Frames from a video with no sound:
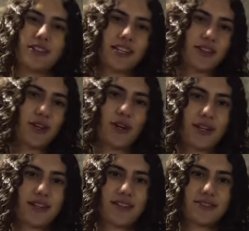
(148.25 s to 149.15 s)
on the
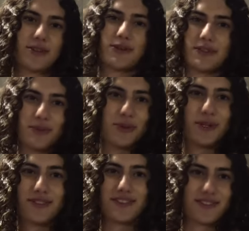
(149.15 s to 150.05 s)
E30 because those
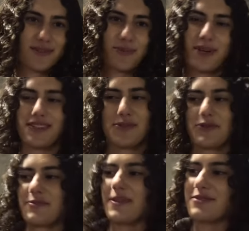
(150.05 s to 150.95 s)
M3s are just way too
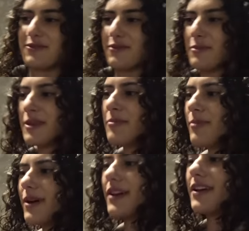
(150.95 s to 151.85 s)
expensive for me,
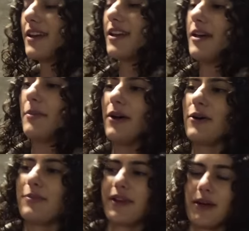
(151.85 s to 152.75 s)
but my
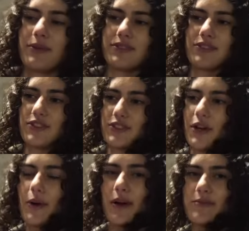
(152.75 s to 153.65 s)
whole plan was to just
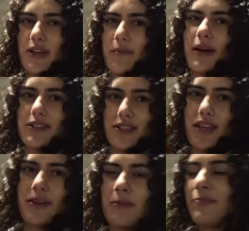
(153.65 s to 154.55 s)
go up gen by
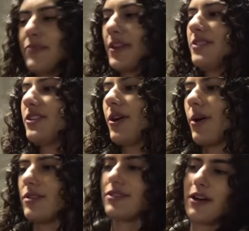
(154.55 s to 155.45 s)
gen. So
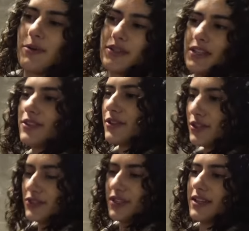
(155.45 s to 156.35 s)
I started with the
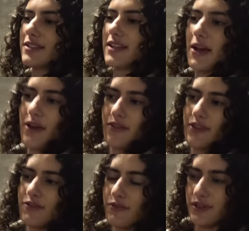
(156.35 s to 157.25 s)
E36, now I have
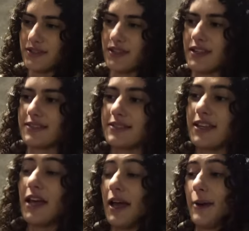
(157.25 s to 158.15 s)
the E46.
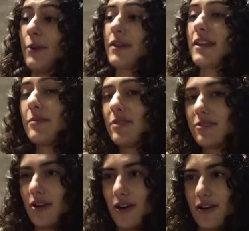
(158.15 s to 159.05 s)
I want to keep
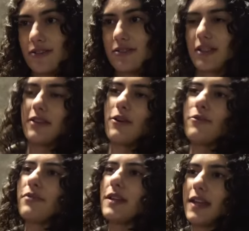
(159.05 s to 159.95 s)
these cars and then
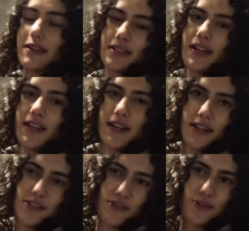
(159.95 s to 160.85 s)
hopefully next get an
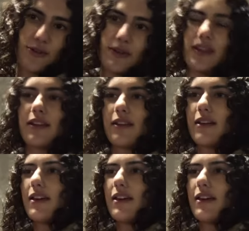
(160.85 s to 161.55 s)
E92 and then